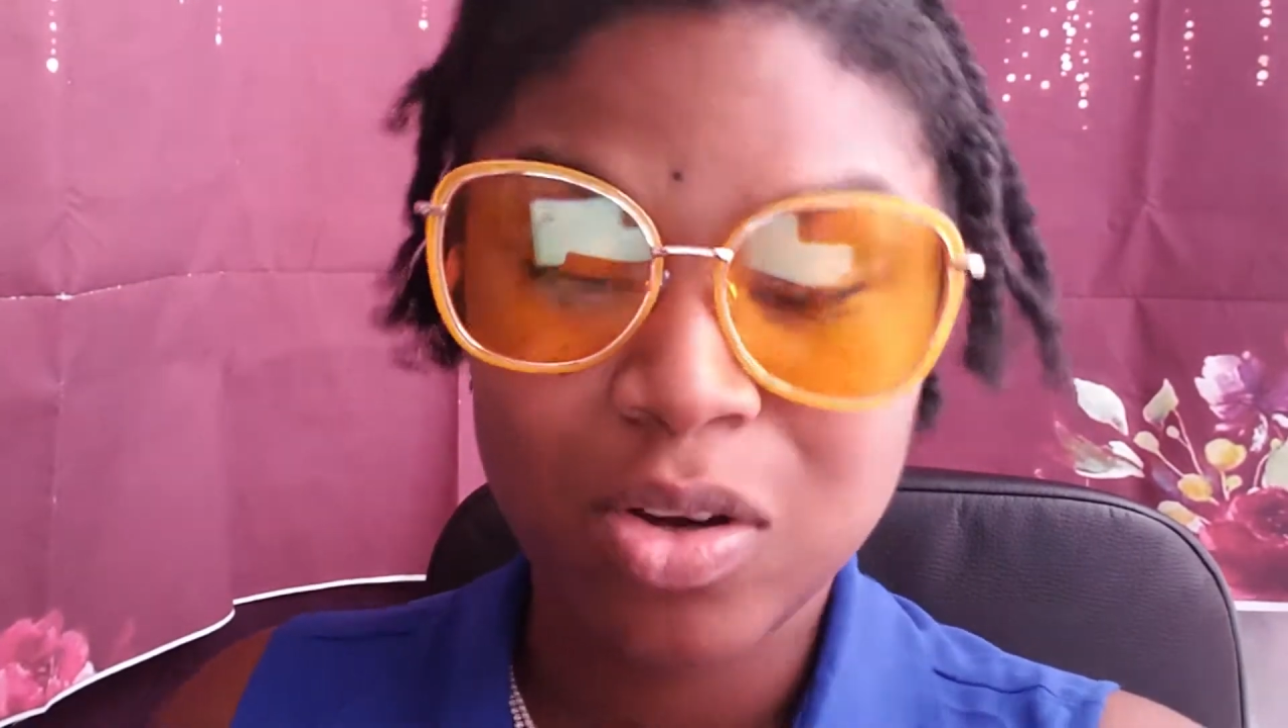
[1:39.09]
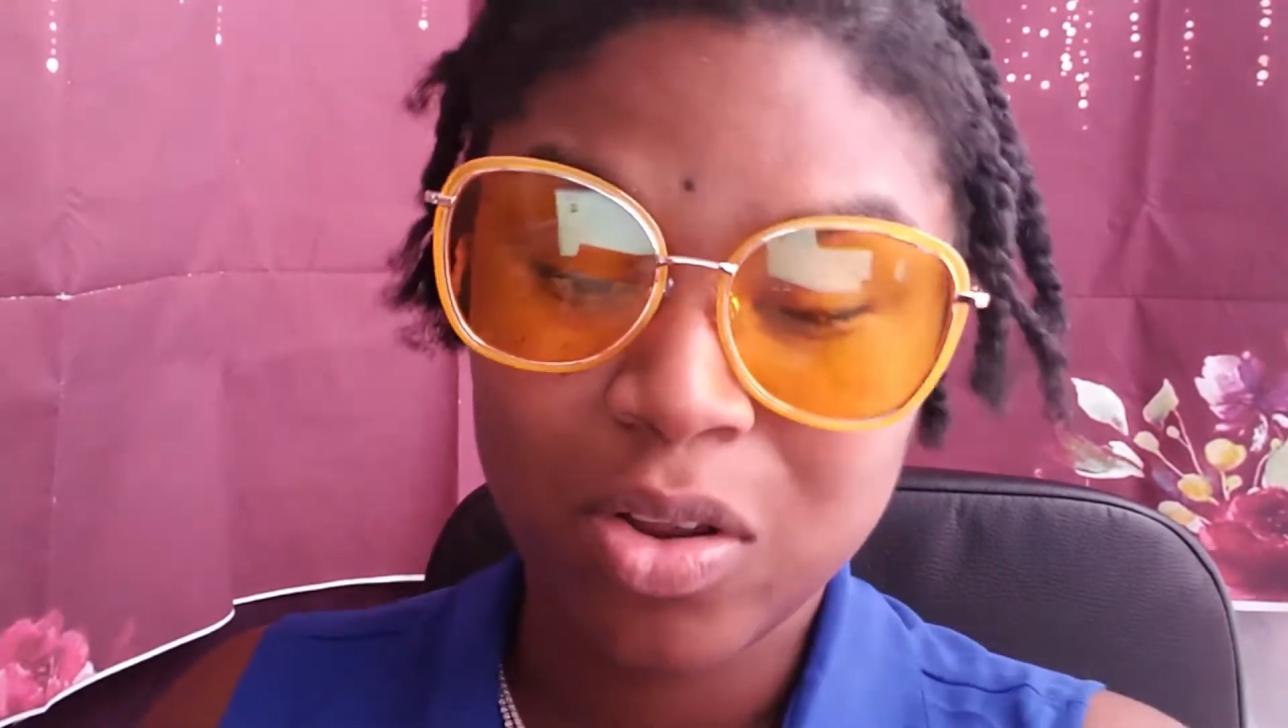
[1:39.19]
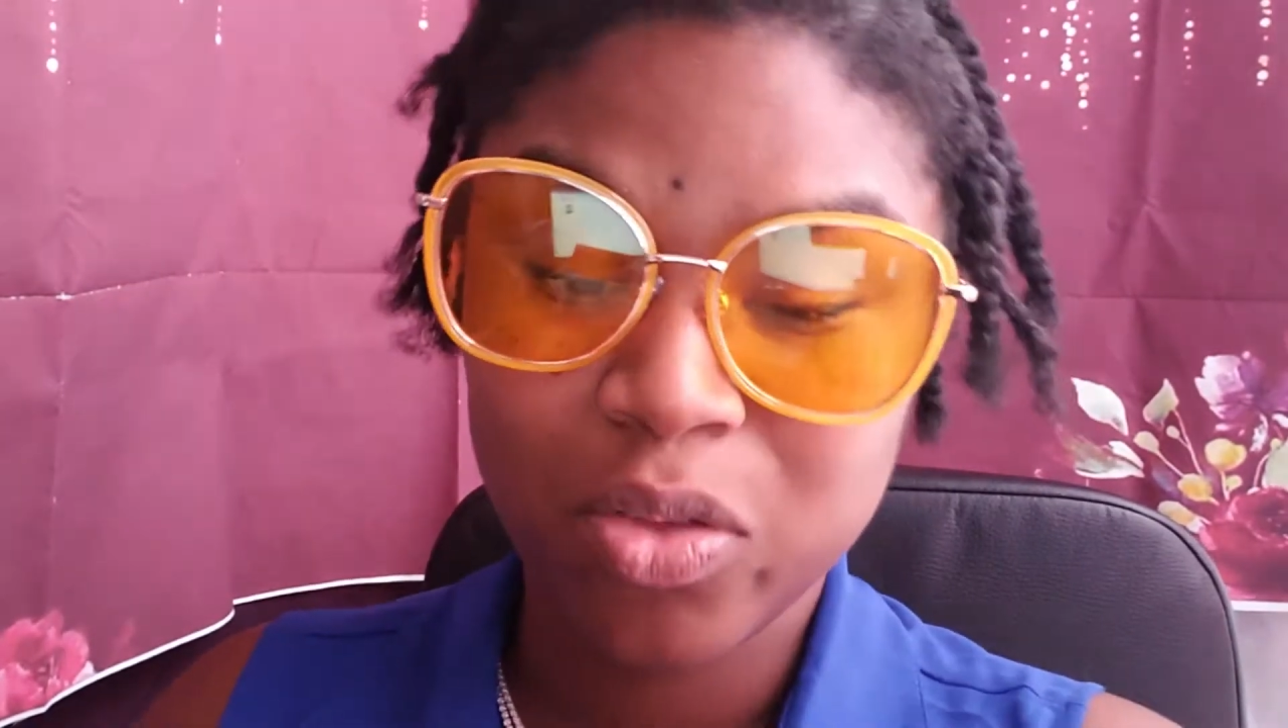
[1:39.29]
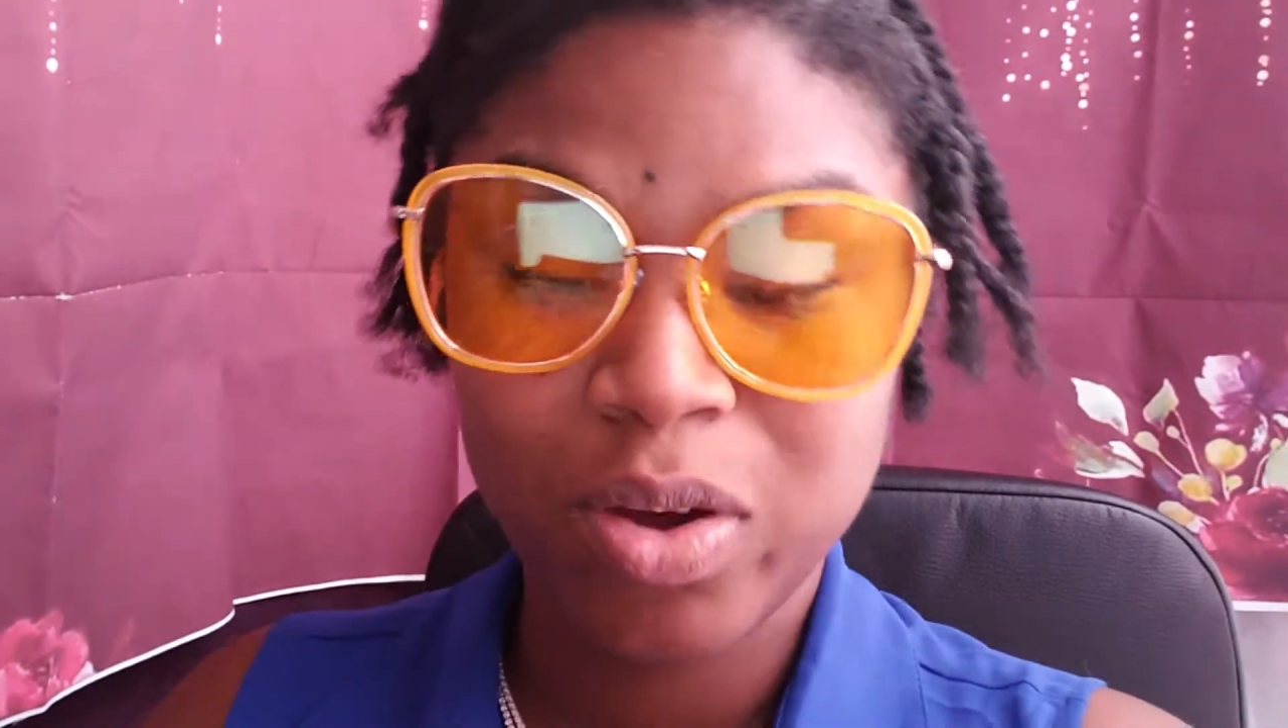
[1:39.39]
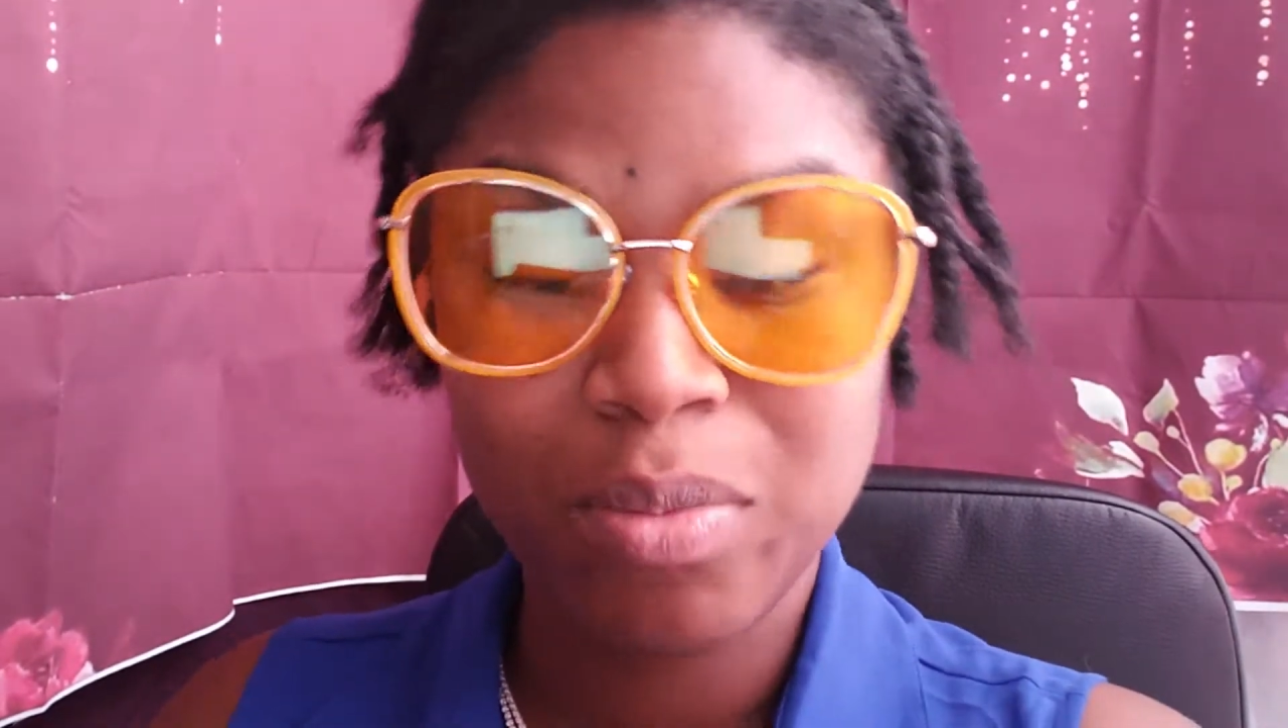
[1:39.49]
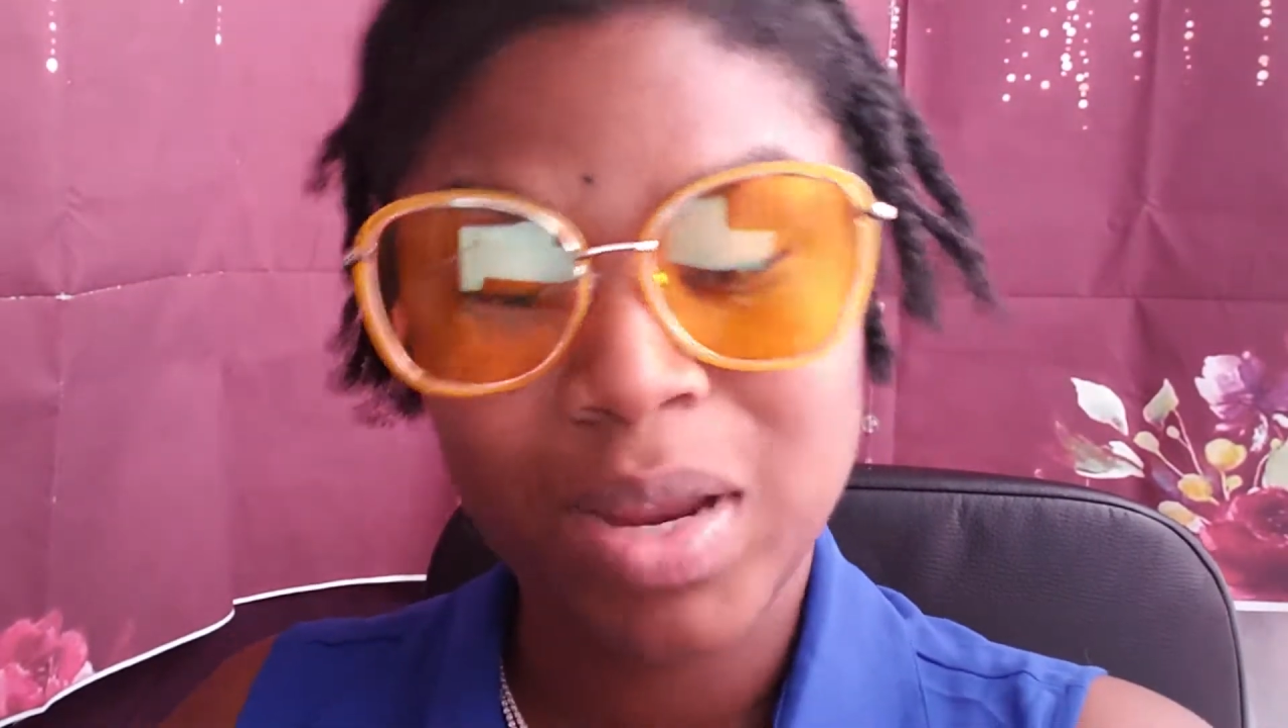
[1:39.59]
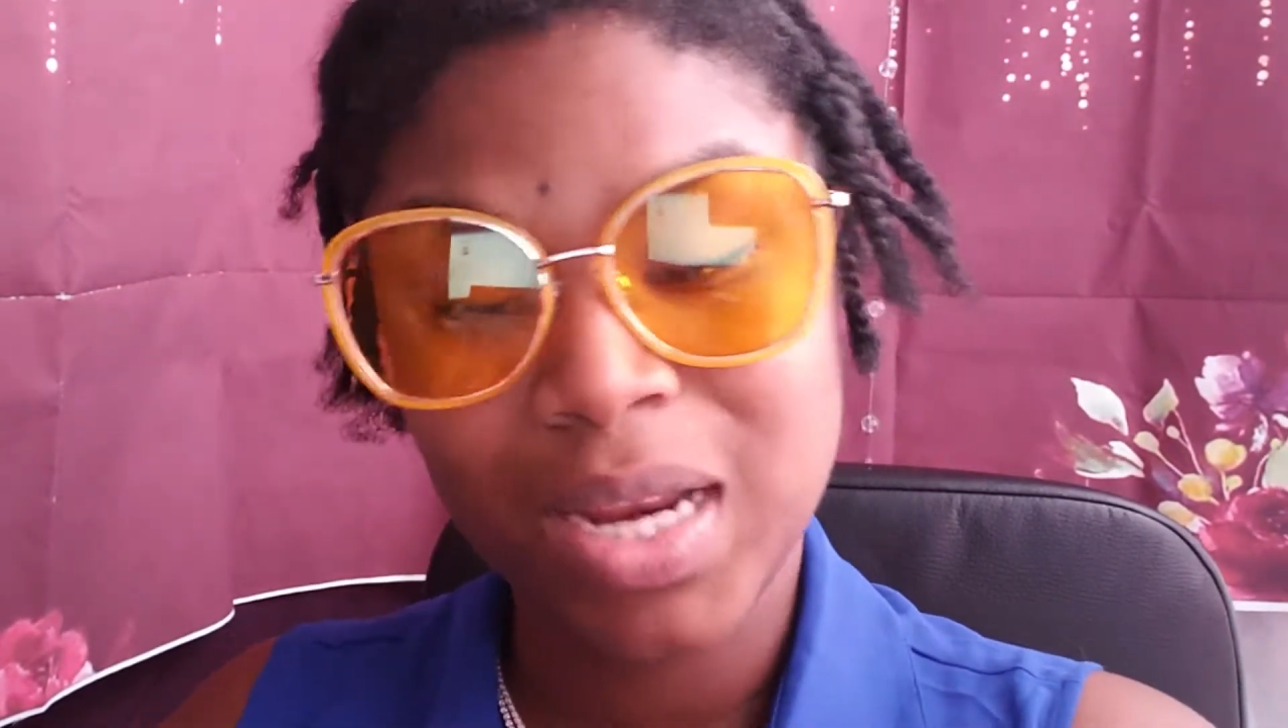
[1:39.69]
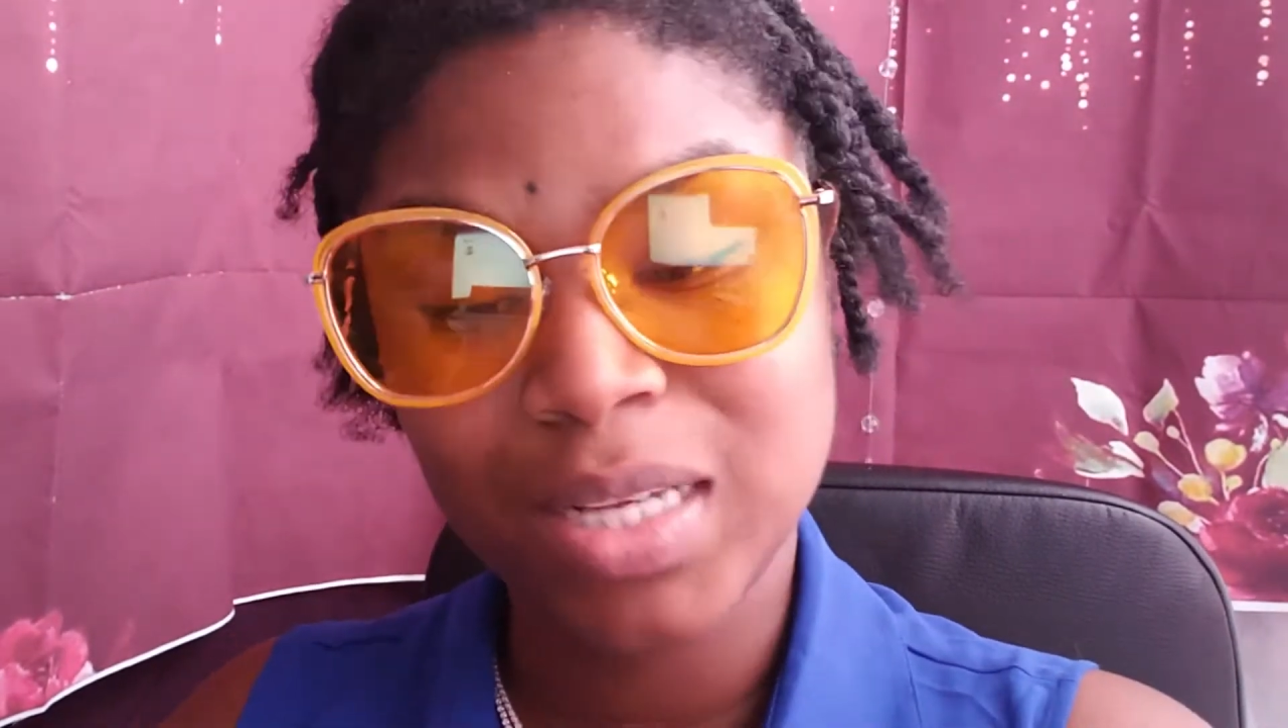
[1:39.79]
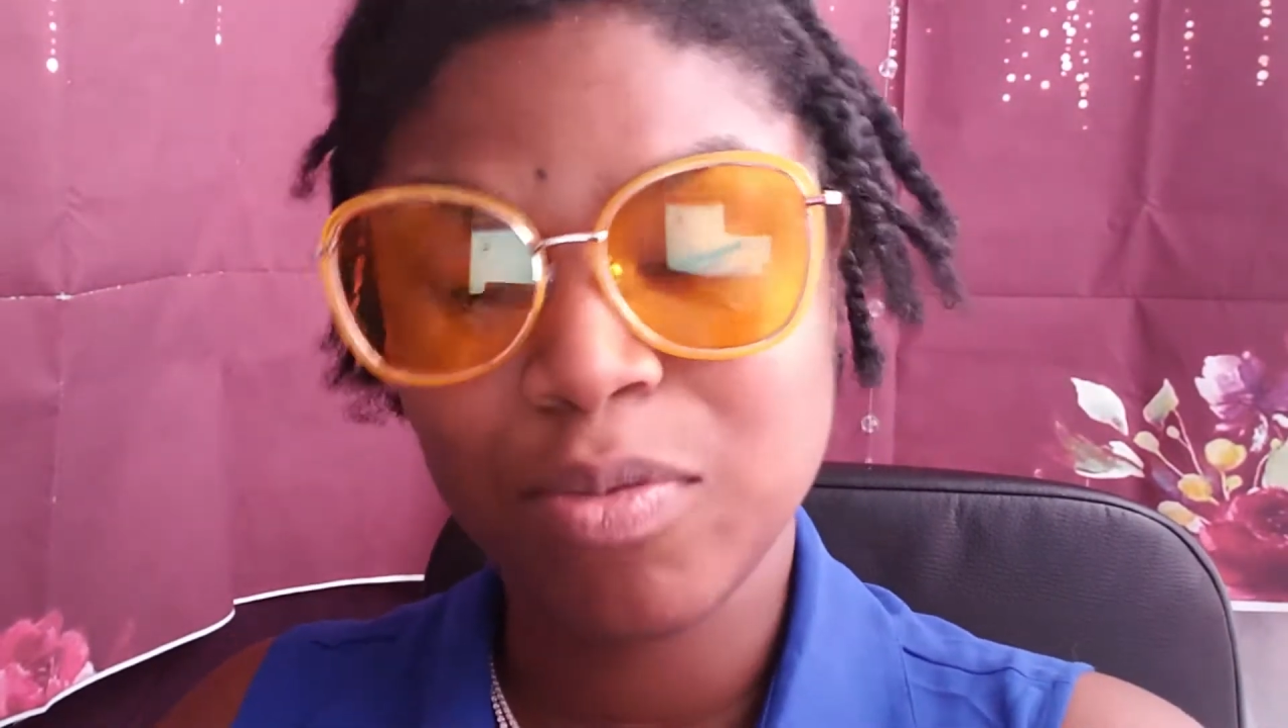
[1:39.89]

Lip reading: to 3 minutes